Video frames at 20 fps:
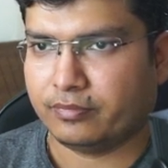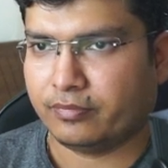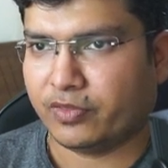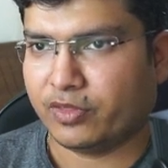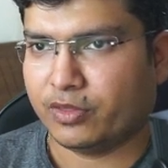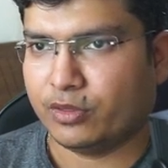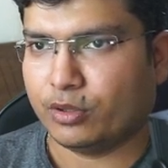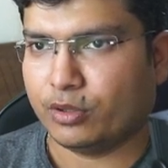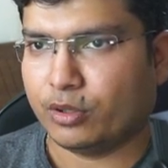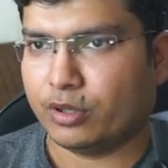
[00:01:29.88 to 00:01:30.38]

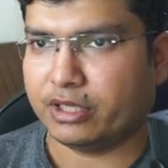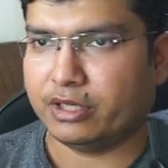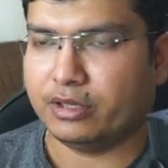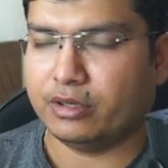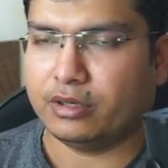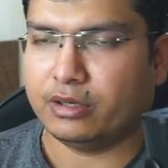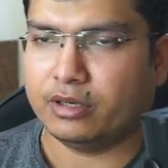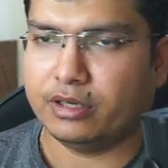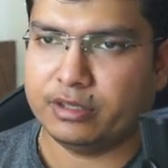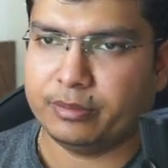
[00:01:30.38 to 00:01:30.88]
Not in
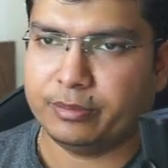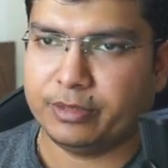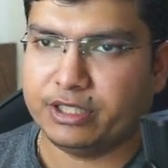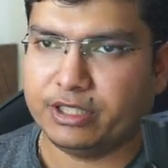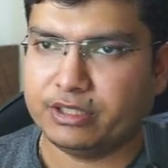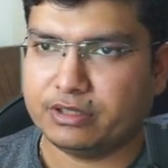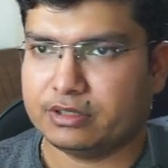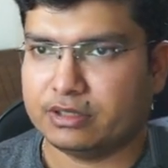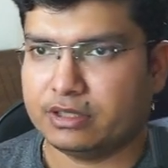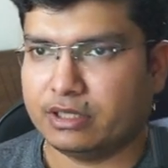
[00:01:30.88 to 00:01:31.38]
order
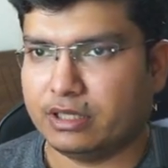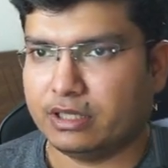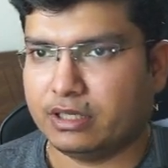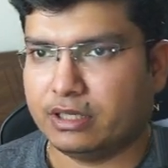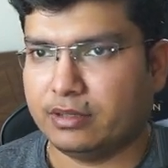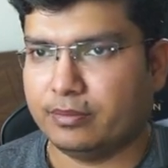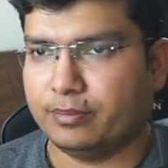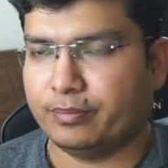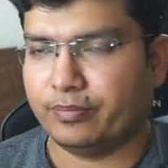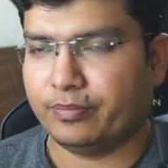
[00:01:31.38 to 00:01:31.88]
means
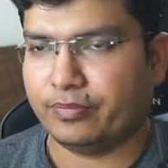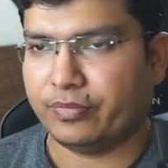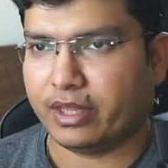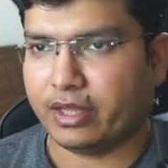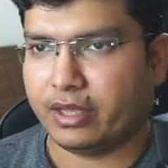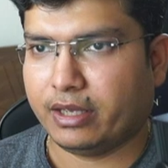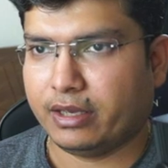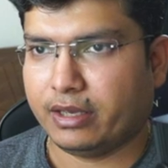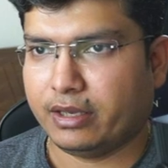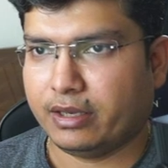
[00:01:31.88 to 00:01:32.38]

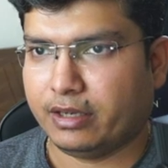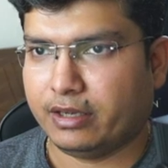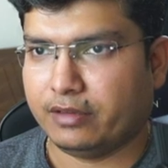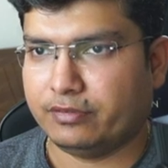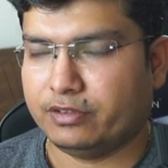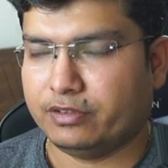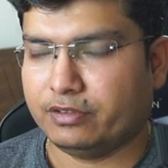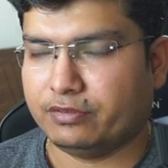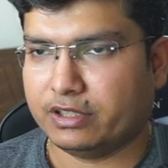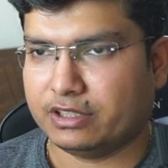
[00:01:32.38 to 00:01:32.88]
if
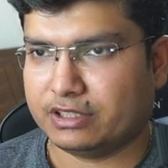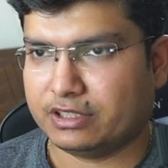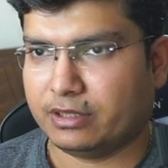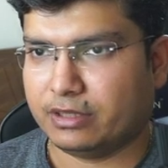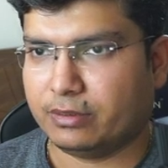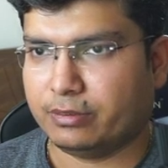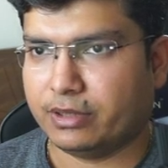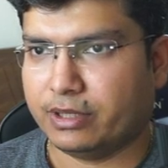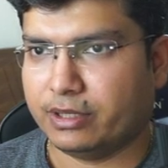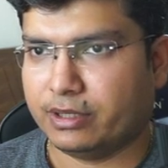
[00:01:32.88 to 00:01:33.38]
the first
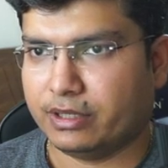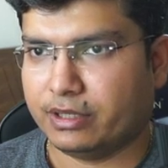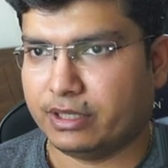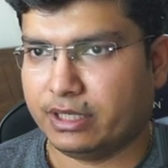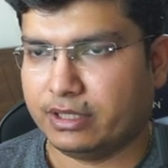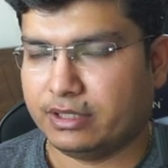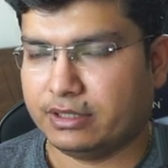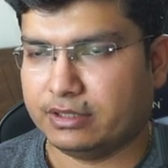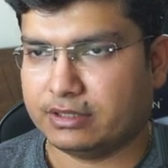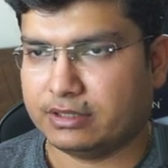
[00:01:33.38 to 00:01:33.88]
number
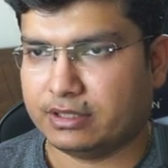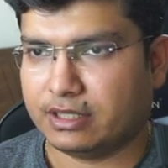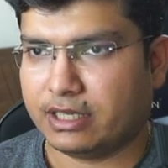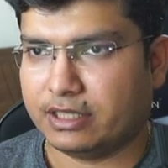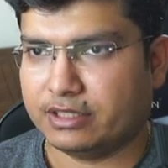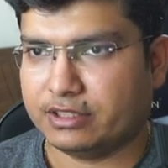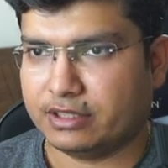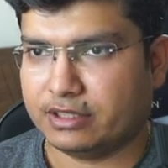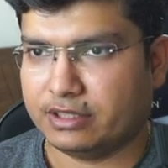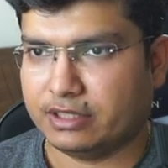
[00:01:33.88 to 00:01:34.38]
is
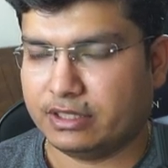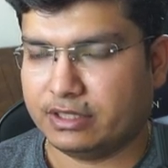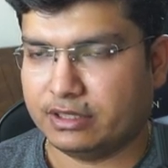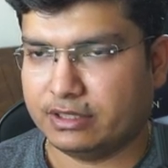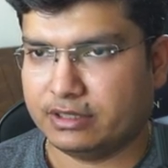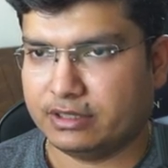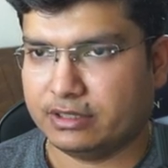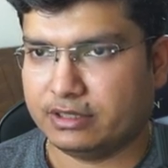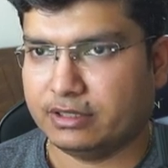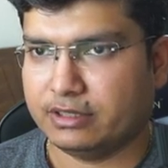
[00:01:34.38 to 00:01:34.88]
larger than the
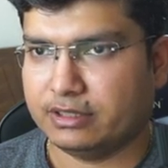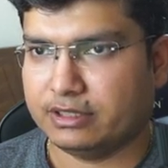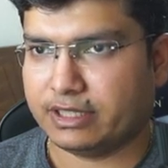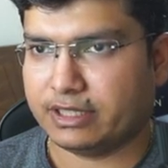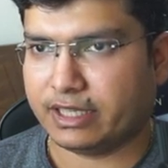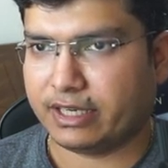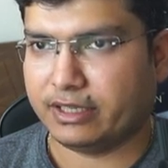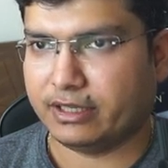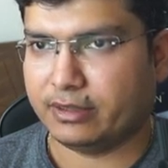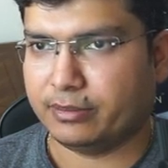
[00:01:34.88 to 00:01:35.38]

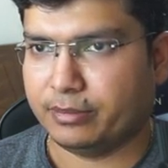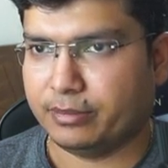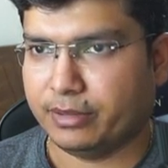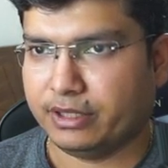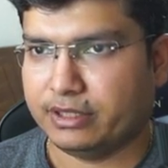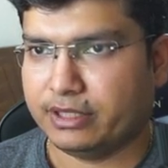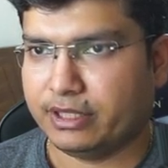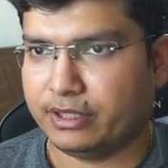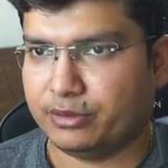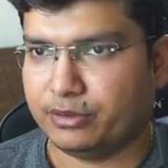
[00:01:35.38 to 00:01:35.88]
second number,
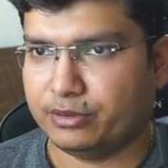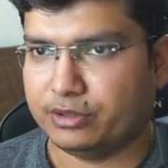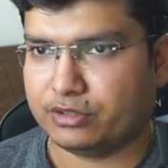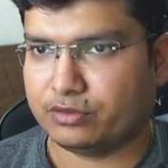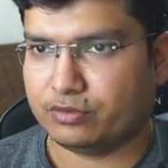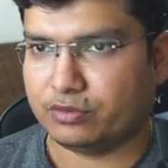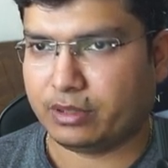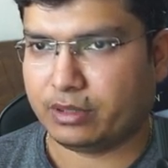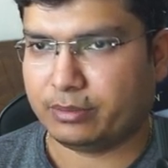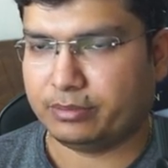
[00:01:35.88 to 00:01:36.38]
then you just
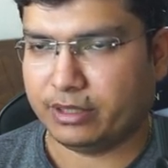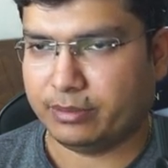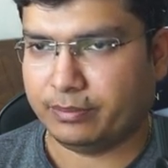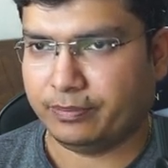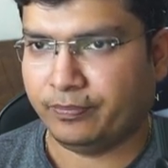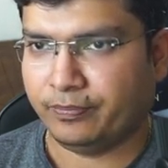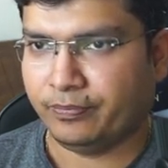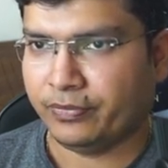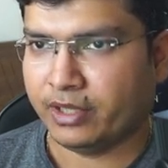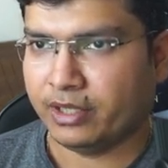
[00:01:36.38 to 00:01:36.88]
swap them.
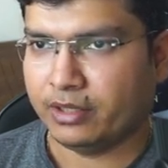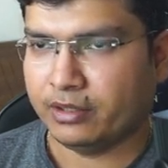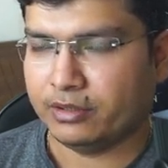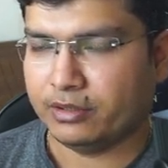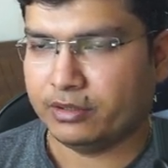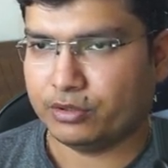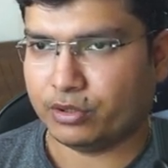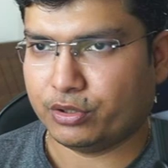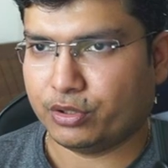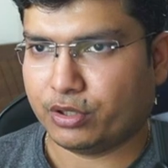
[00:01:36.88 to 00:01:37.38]

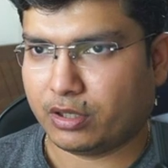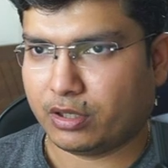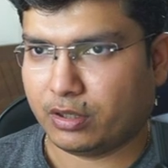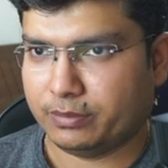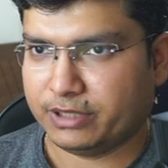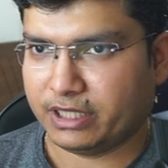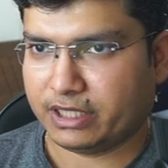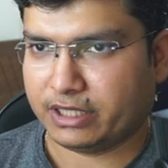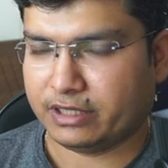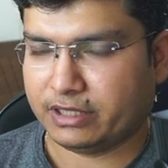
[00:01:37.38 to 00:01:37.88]
So your
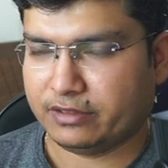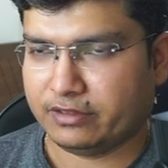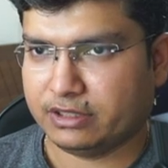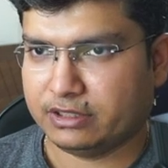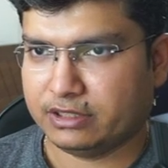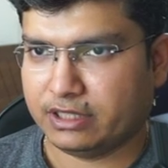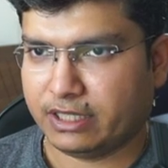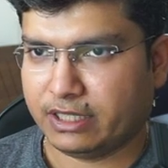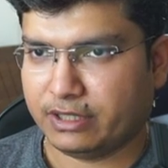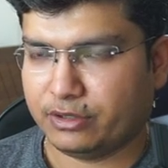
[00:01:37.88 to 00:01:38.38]
objective is
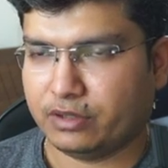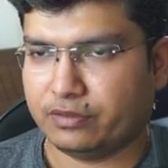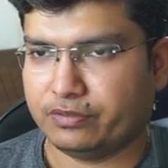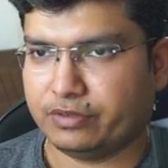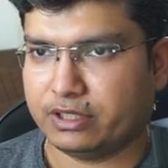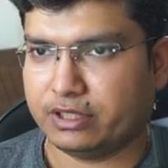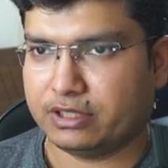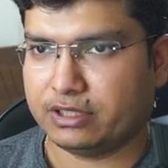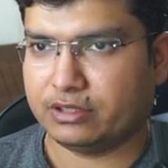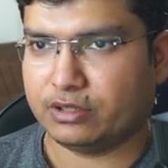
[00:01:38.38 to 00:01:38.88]
that you are
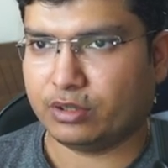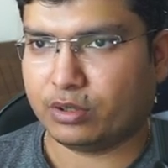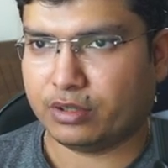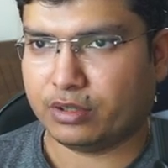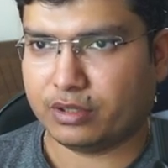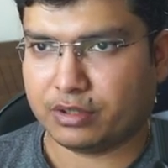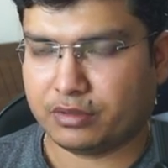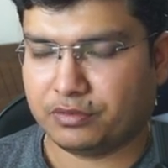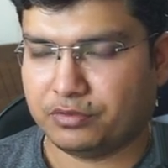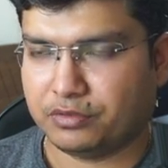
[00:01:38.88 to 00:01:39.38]
fixing the
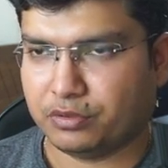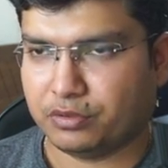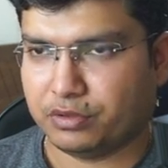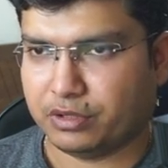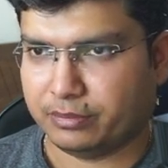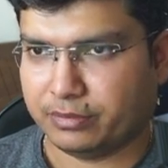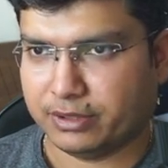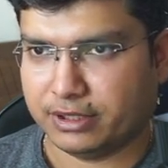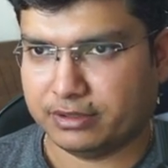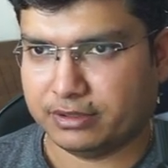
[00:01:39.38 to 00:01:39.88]
order of two
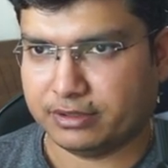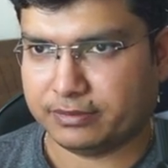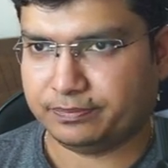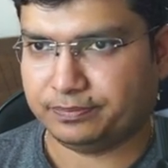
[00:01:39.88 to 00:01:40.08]
numbers,